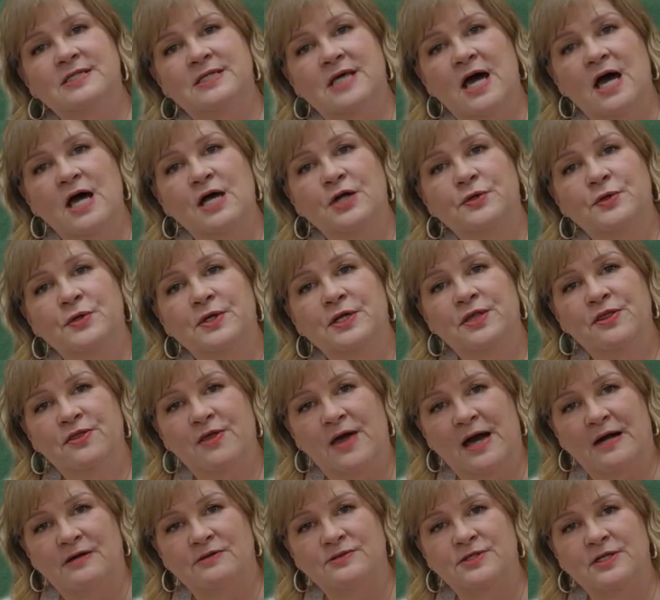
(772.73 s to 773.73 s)
is
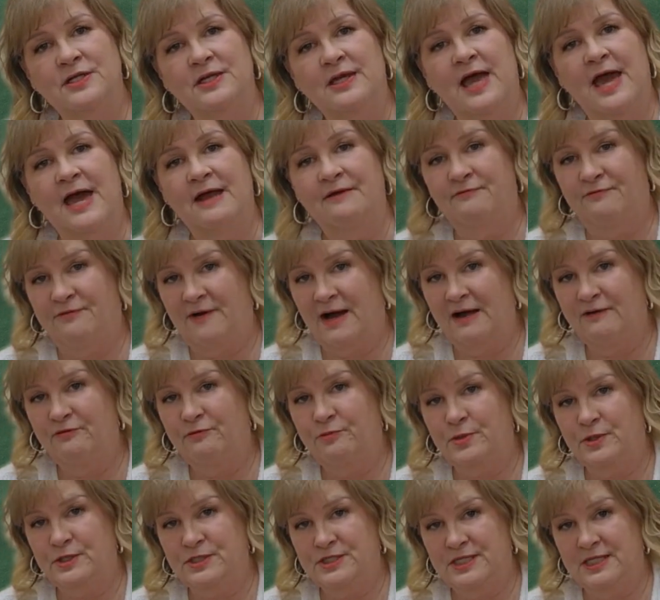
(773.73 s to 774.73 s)
$100,000 at
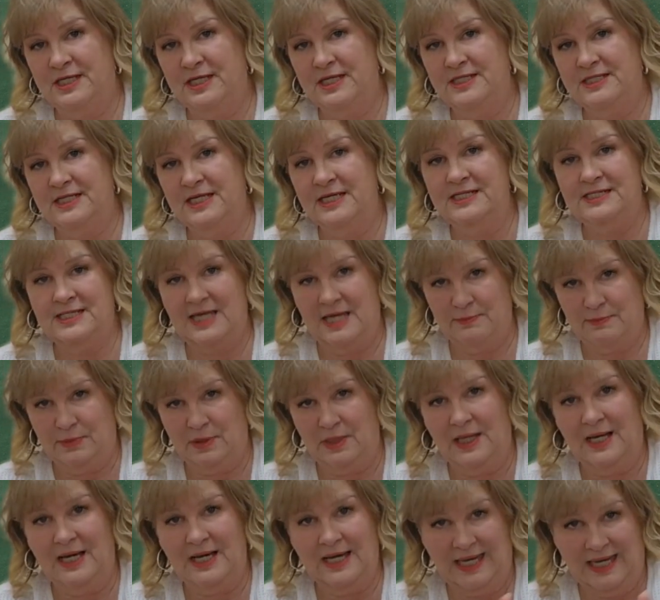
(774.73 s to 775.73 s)
5%.
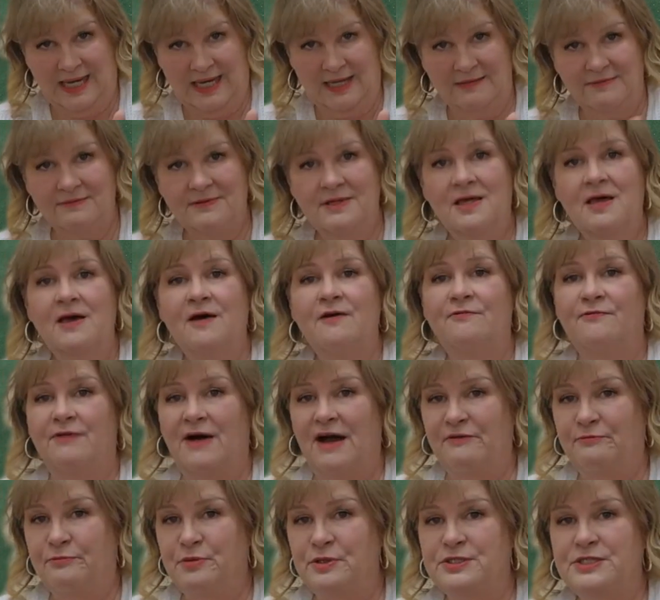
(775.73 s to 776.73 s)
Example again,
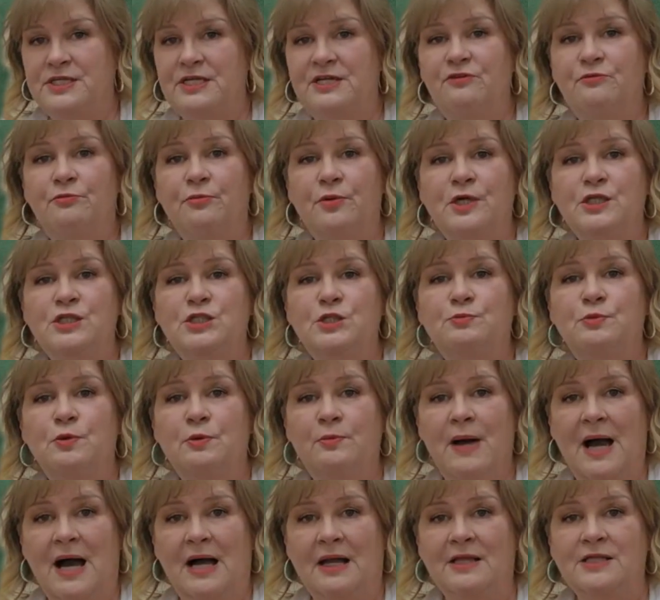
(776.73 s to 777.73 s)
5% of
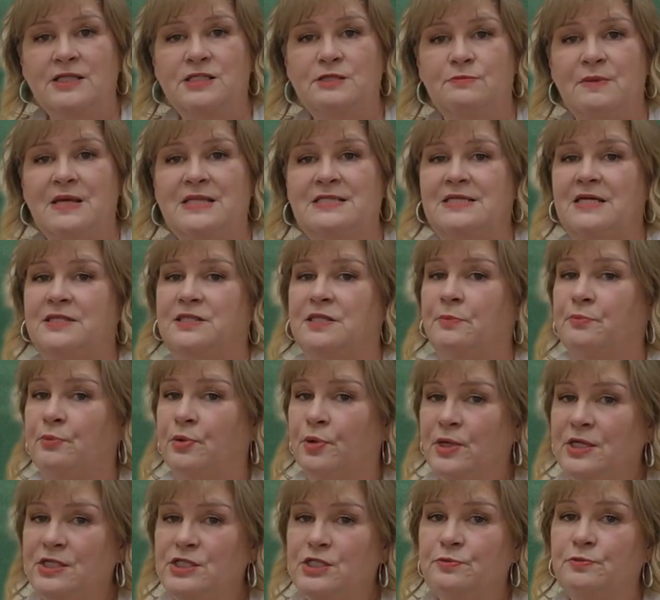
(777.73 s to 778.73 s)
principal balance means that the
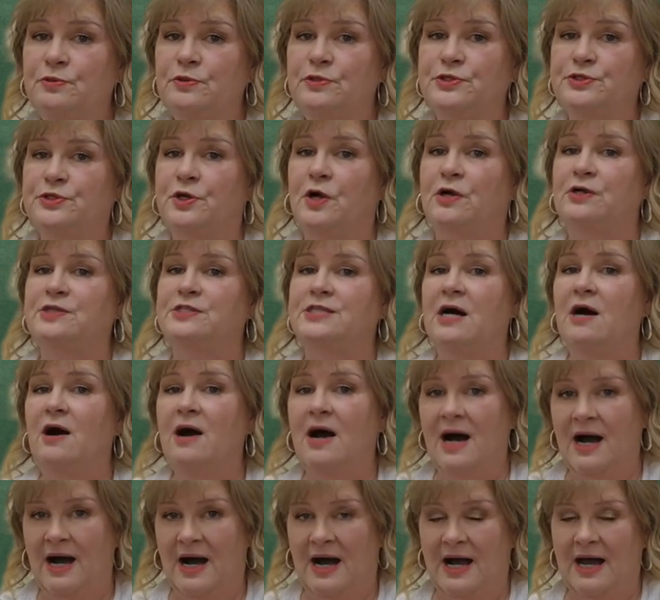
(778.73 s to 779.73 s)
principal starts out
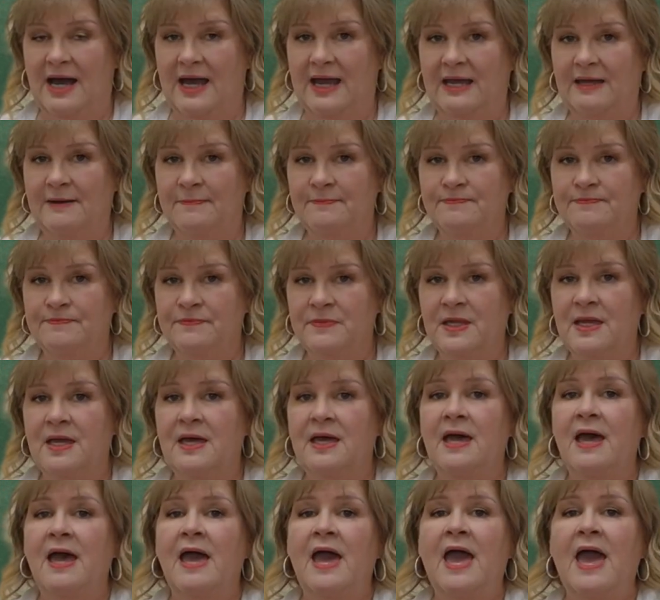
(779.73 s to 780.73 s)
high,
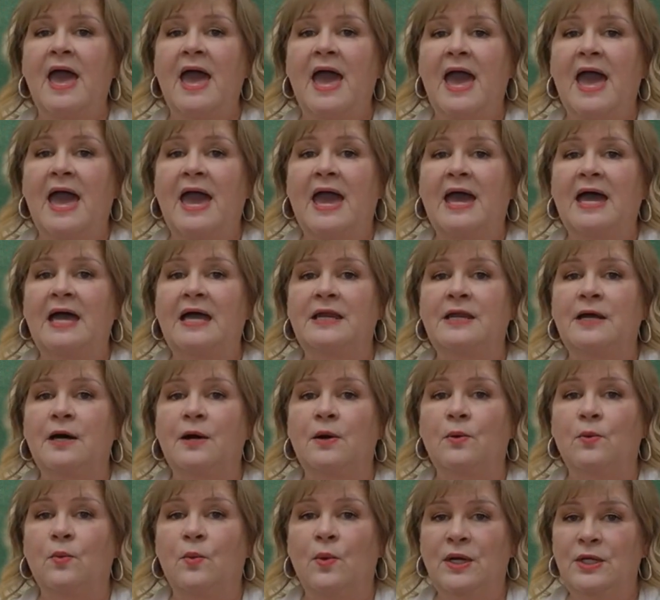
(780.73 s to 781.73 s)
and
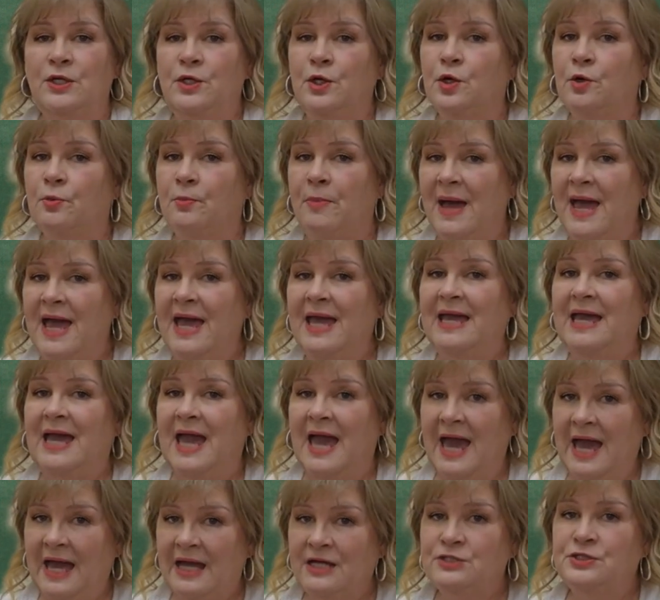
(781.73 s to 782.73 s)
when you're paying
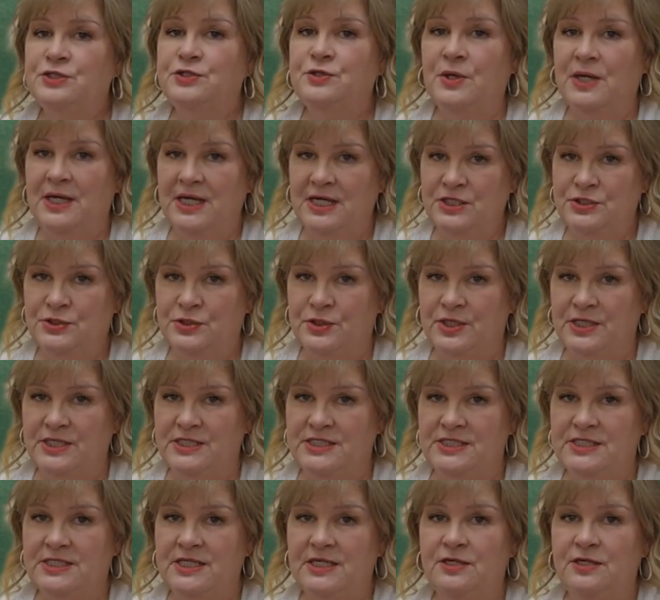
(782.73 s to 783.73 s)
extra interest,